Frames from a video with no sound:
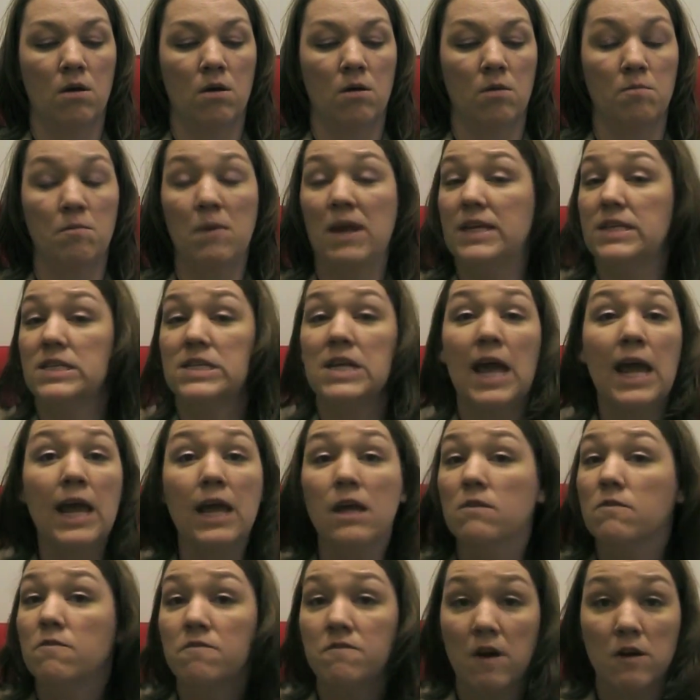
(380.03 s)

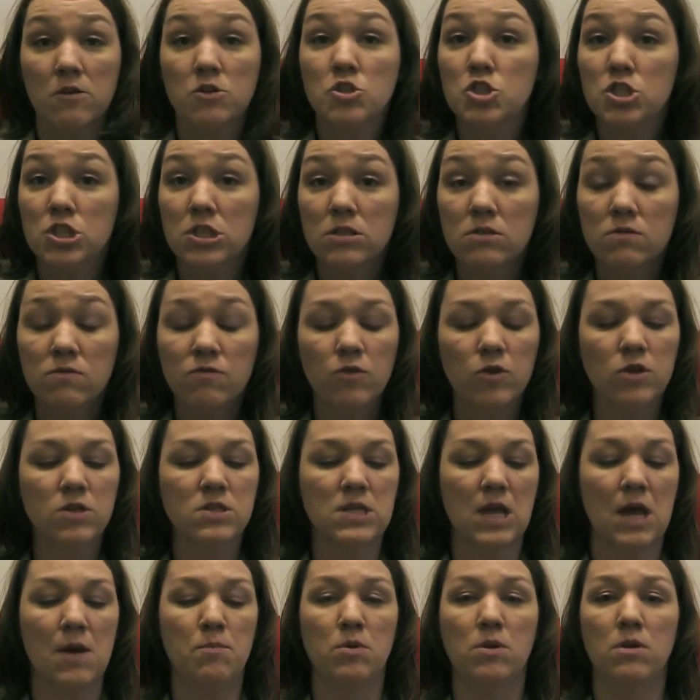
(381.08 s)
maintain function, for
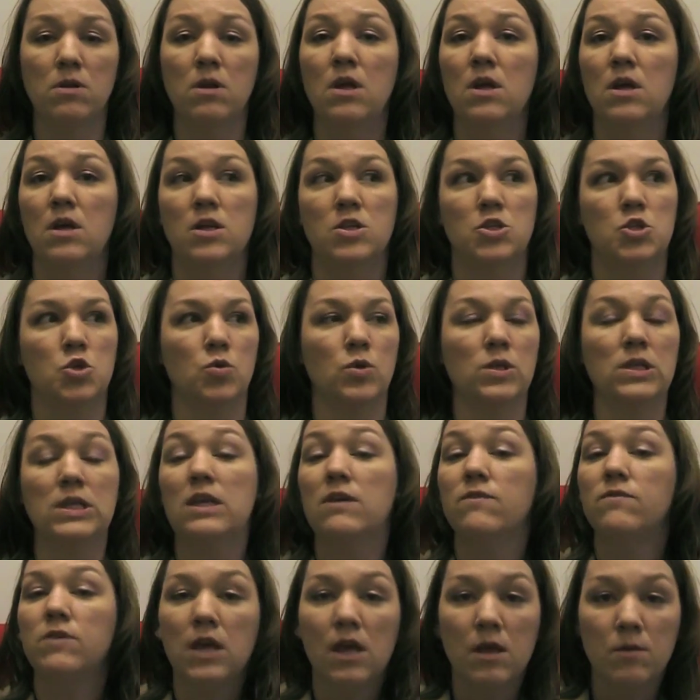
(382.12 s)
example, to
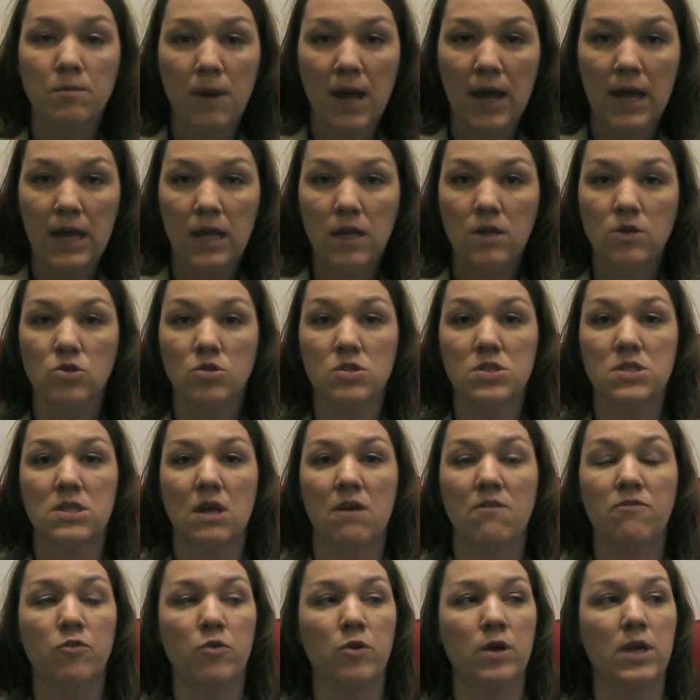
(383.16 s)
alleviate pain or
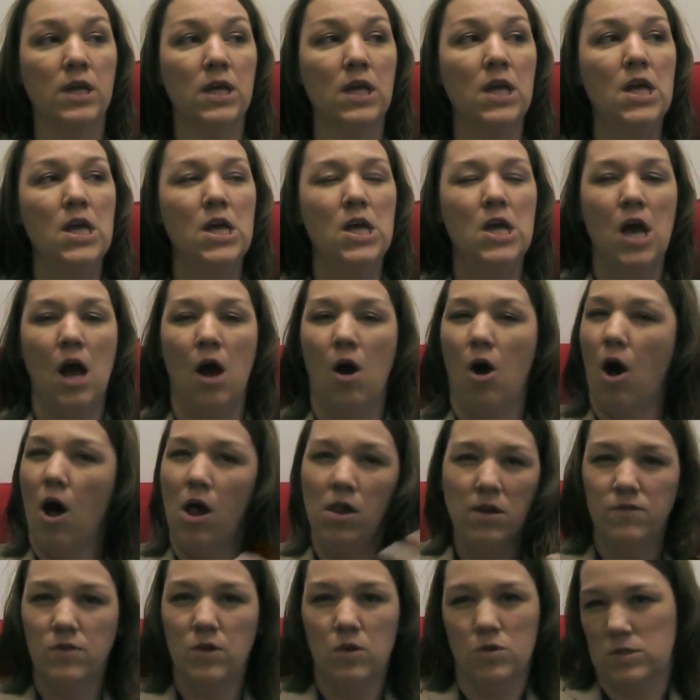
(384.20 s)
suffering. All
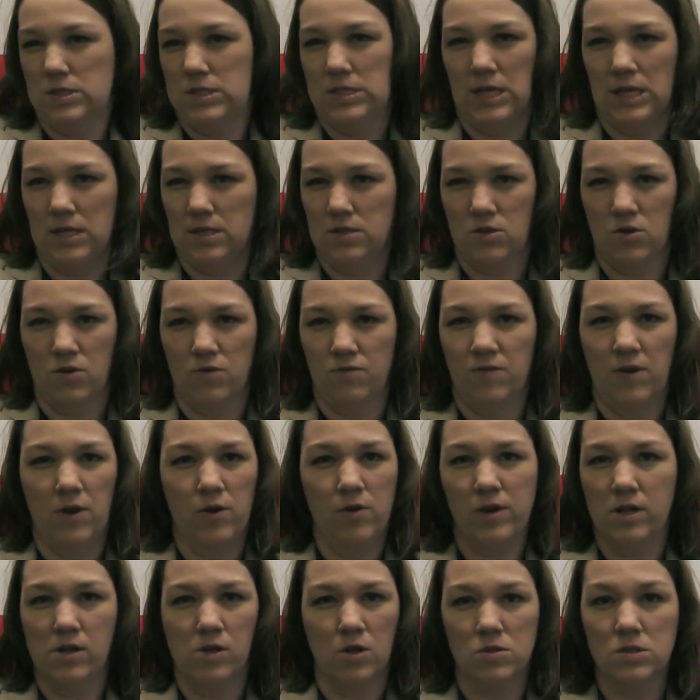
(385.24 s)
of those things are
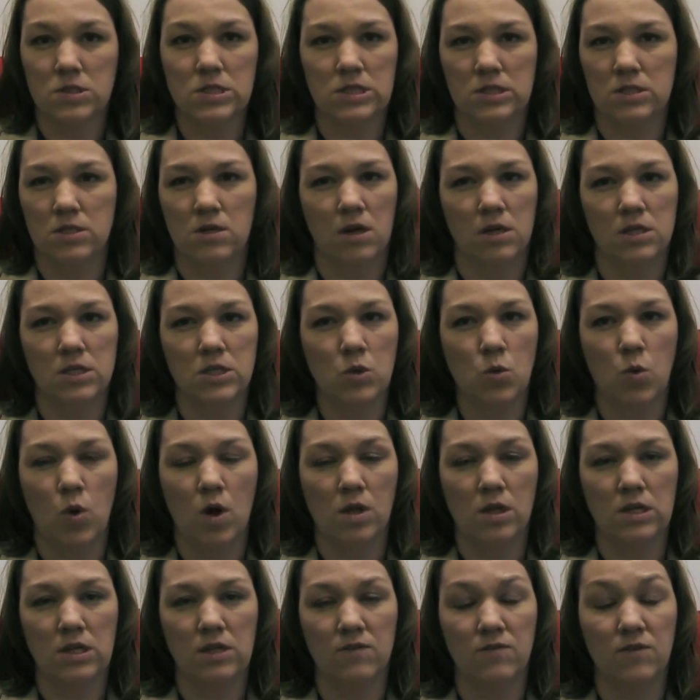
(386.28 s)
very closely tied to
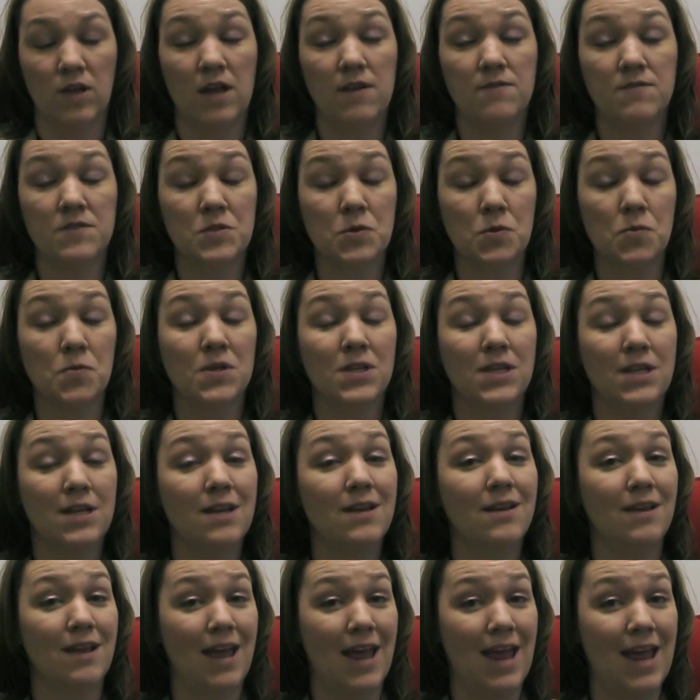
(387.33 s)
quality of life. So
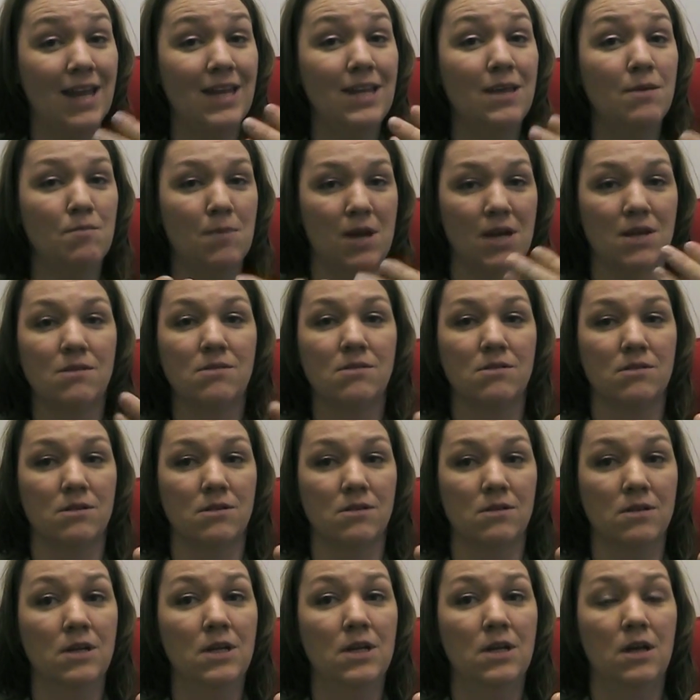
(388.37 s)
really, any
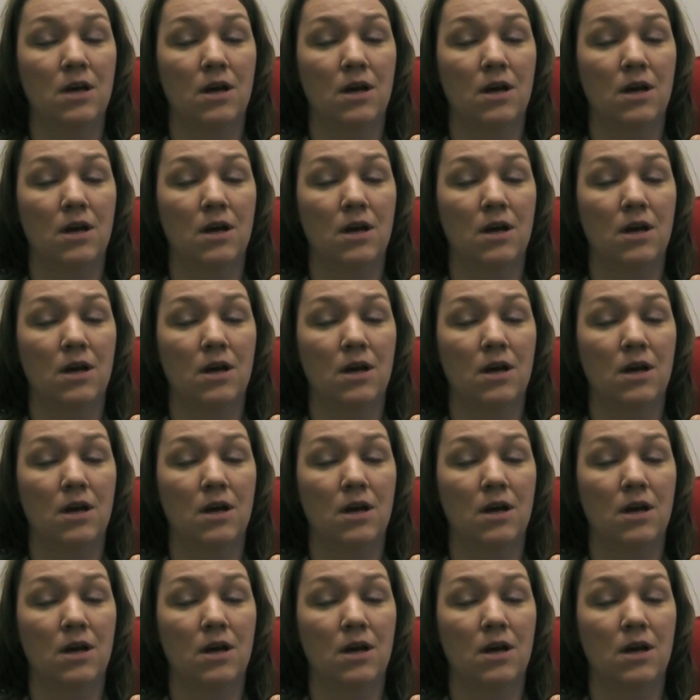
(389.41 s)
medical